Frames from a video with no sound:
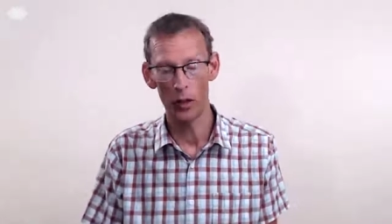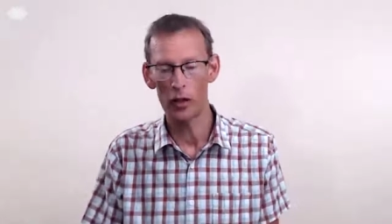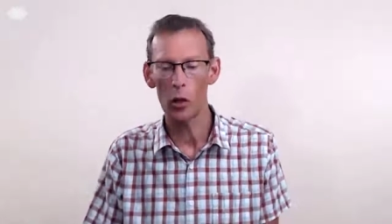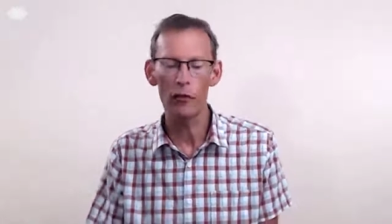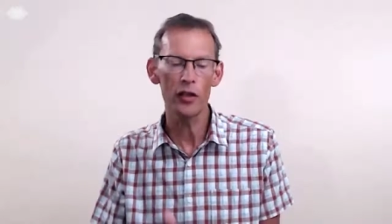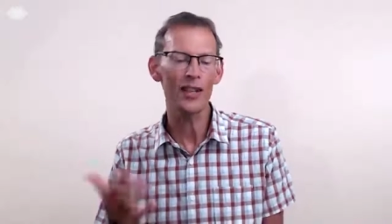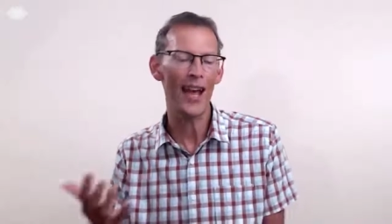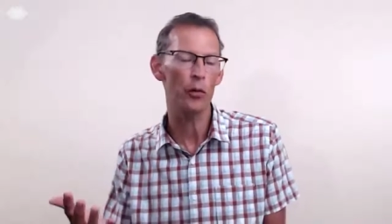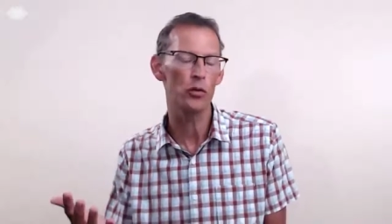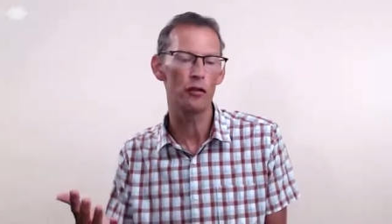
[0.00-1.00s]
So if an
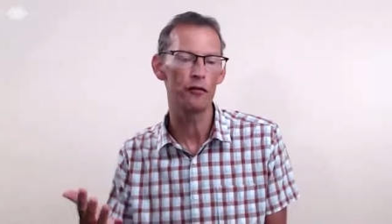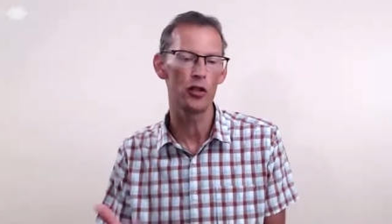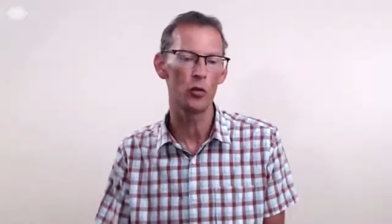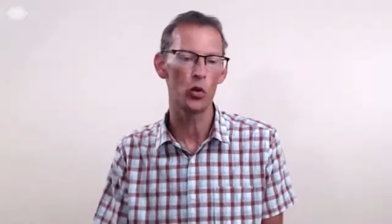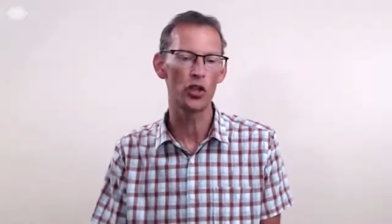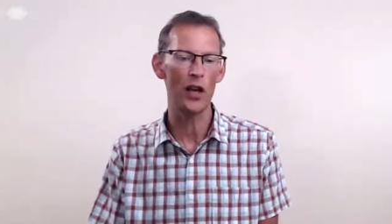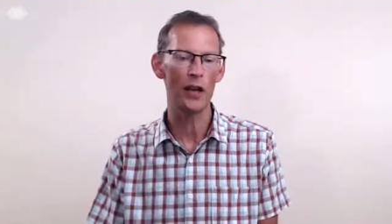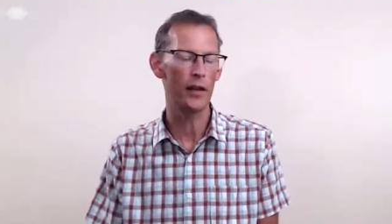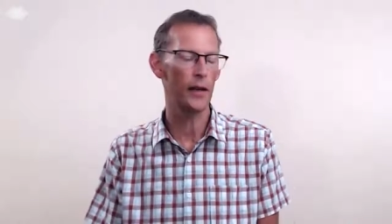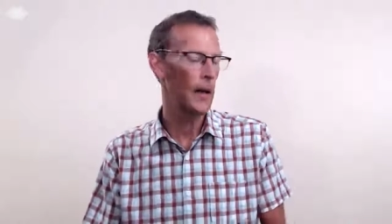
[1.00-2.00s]
accounting firm was
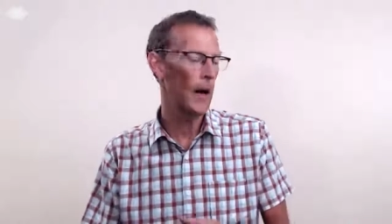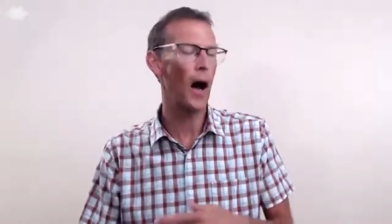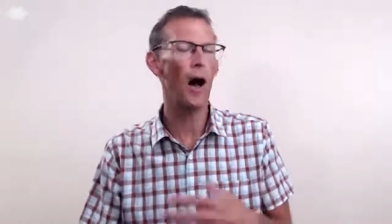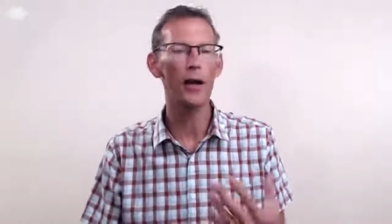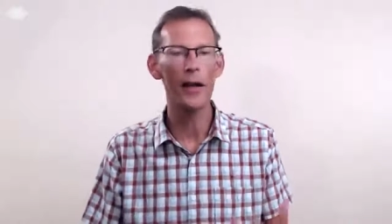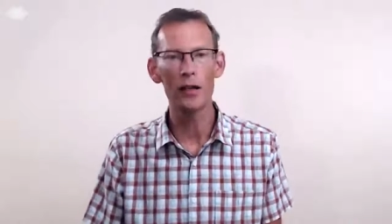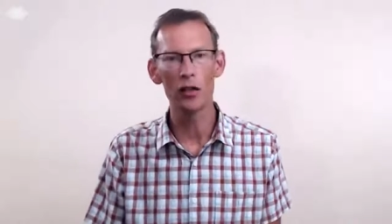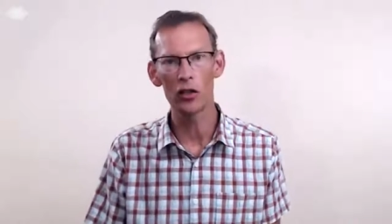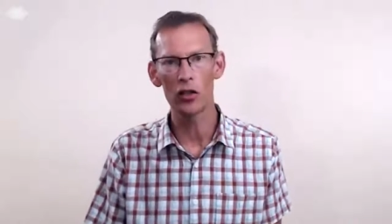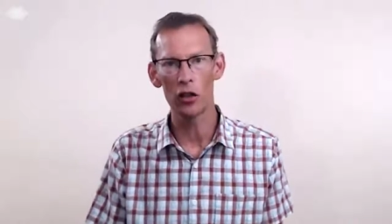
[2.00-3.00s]
selling high-end
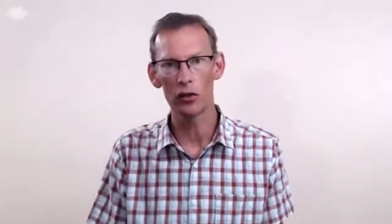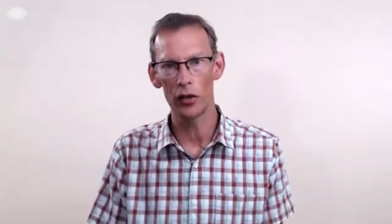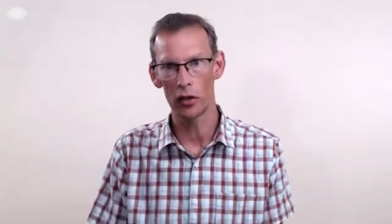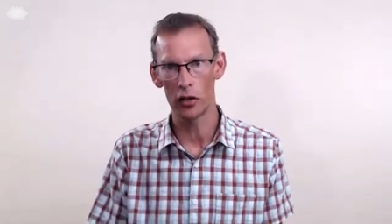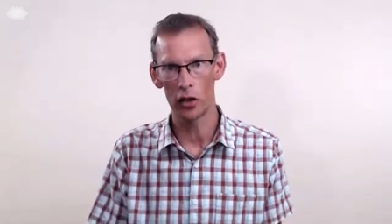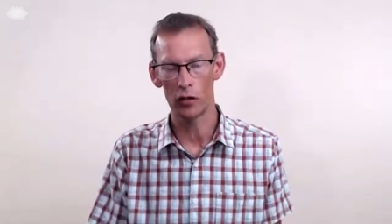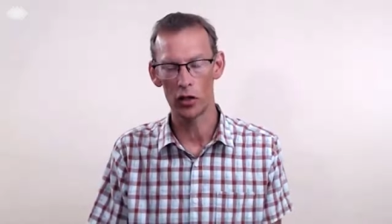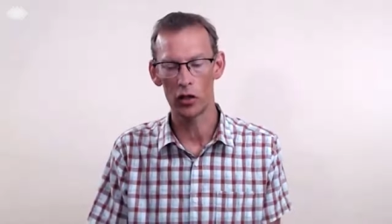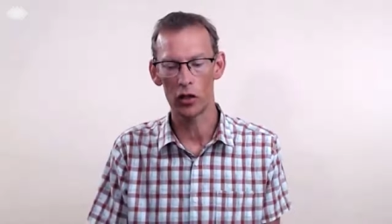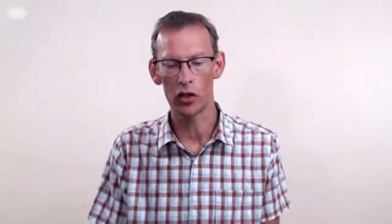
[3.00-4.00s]
consulting
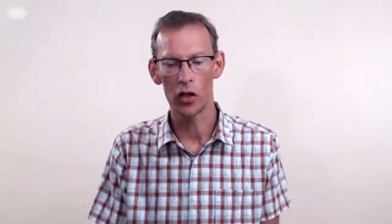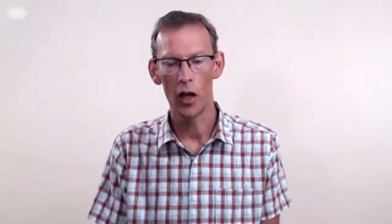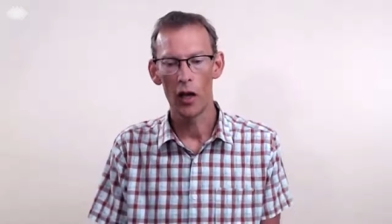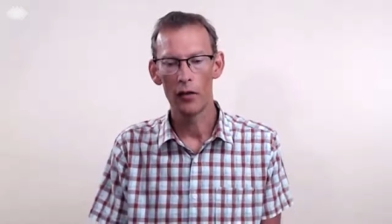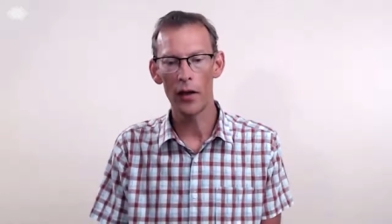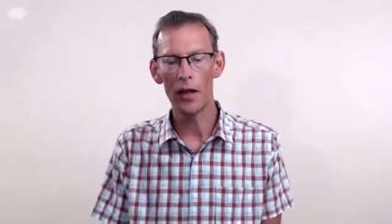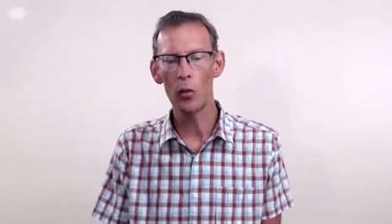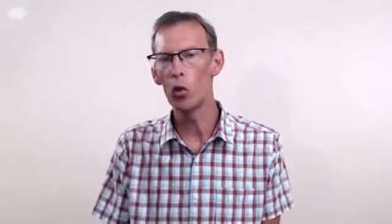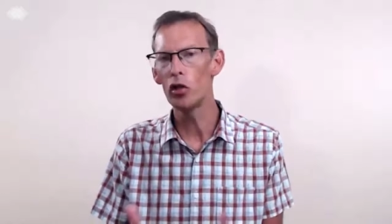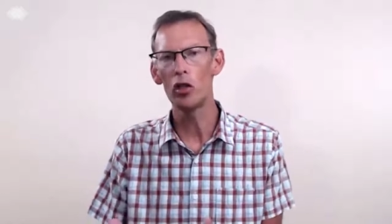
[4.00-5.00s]
services, hmm. then they
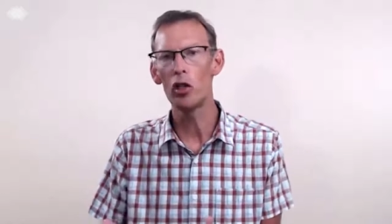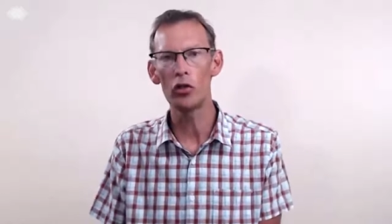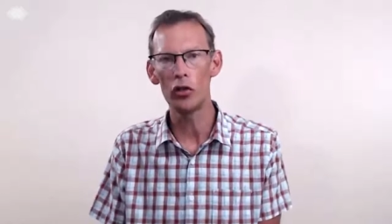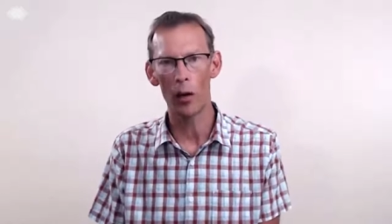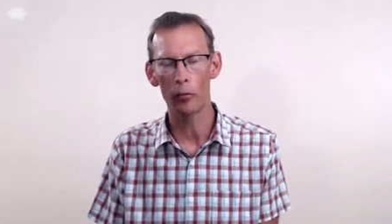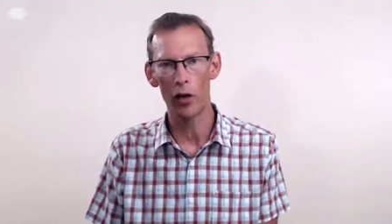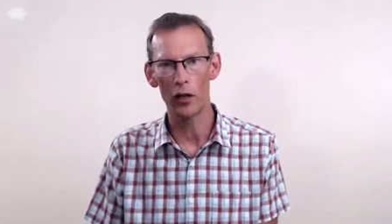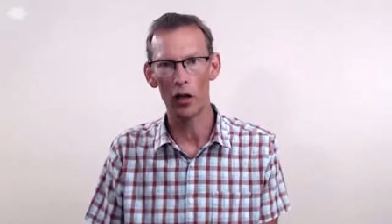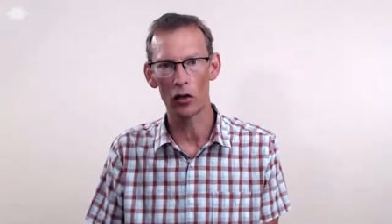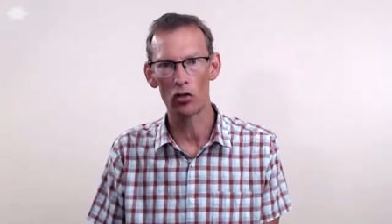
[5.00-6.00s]
wouldn't use the upgrade
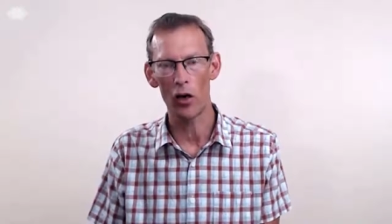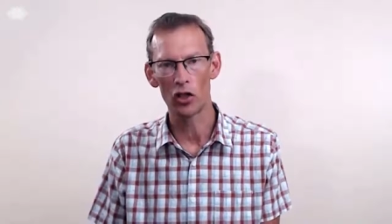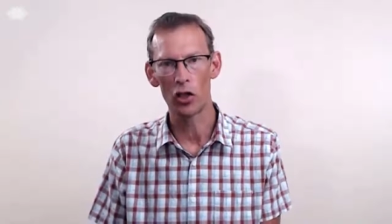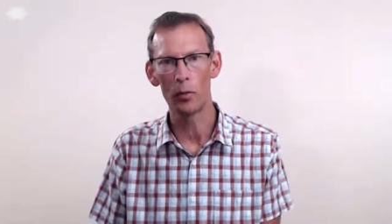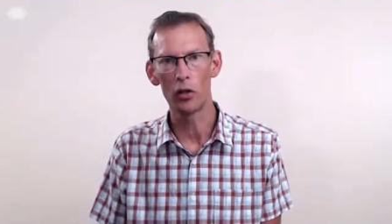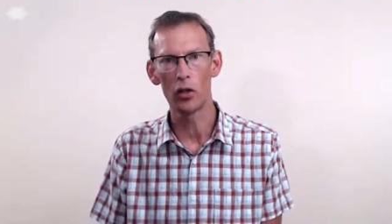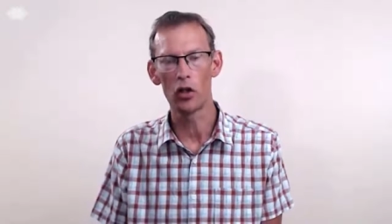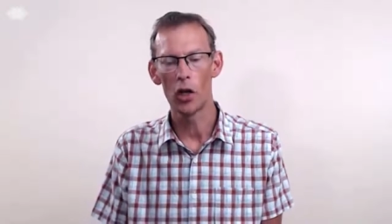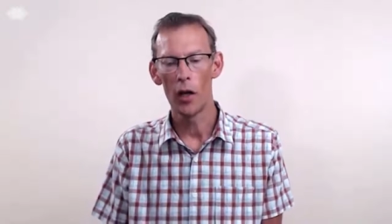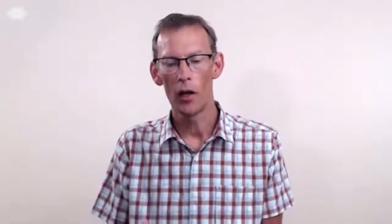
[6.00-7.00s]
nudge strategy
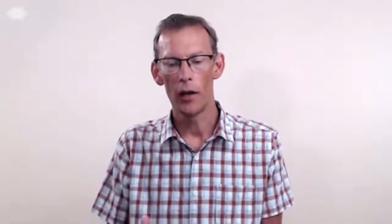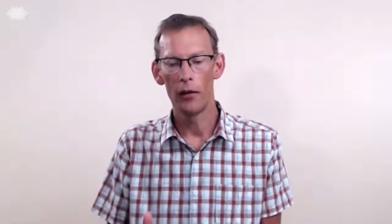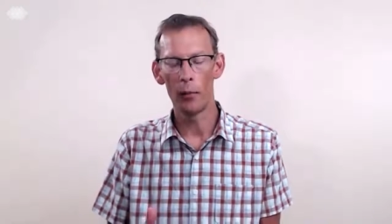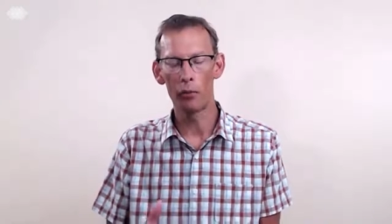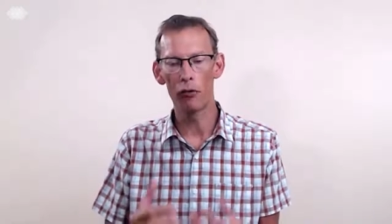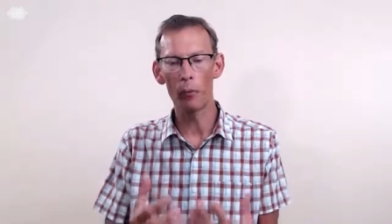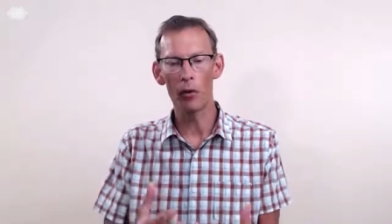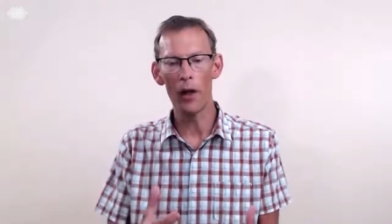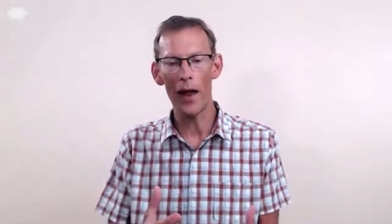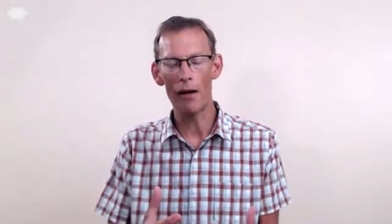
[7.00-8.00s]
because the problem
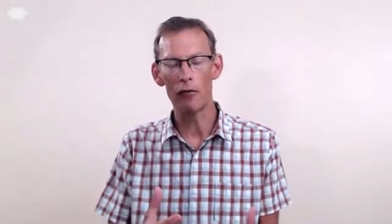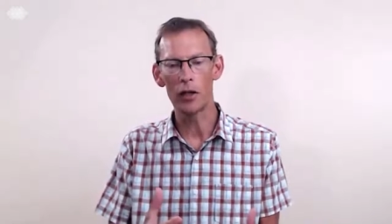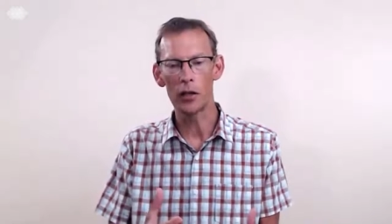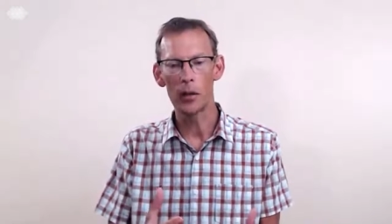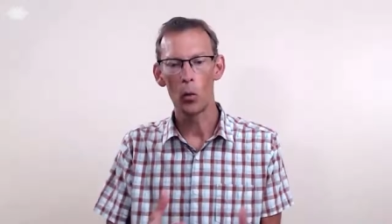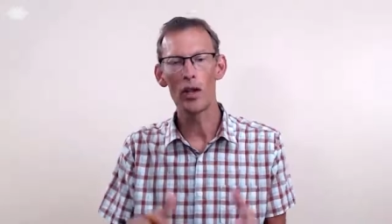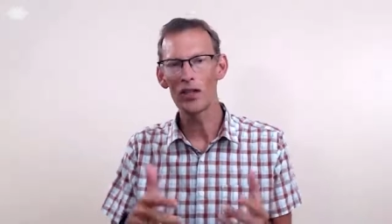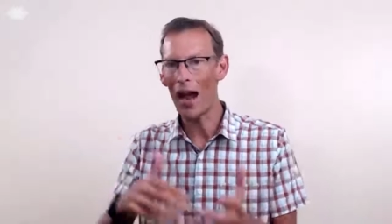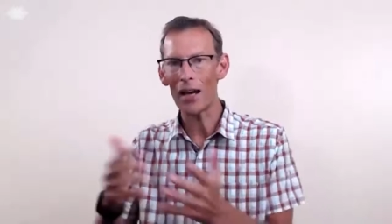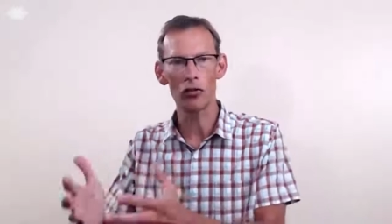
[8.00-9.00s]
there is with a
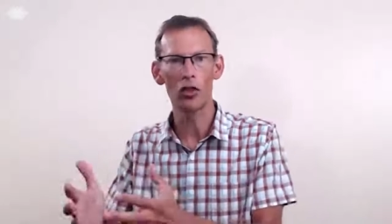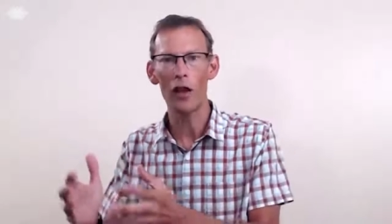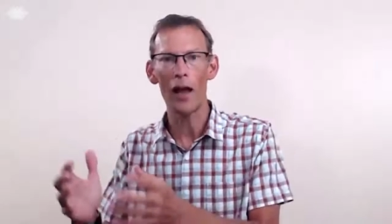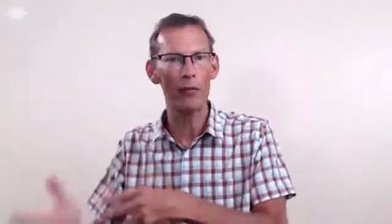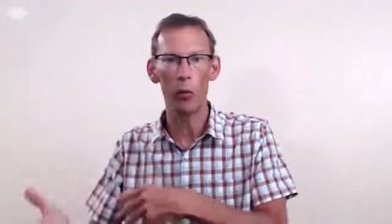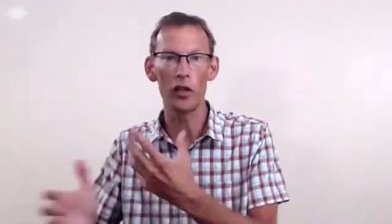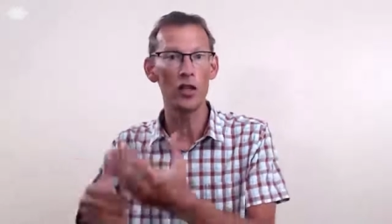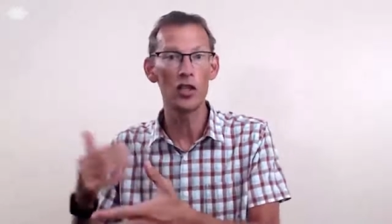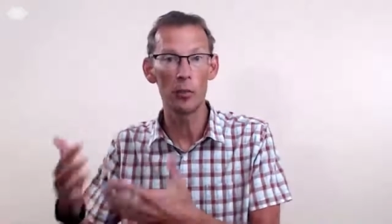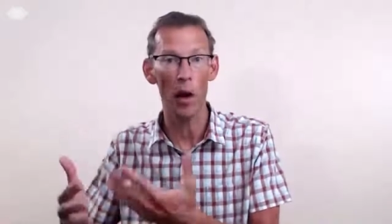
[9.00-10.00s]
tax return, everybody
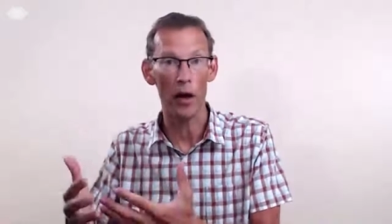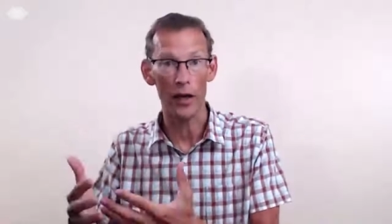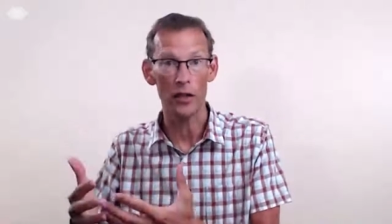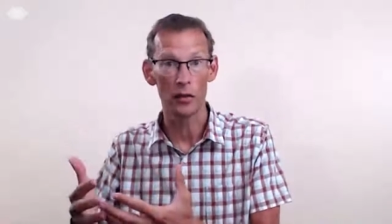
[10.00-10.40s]
needs to buy it.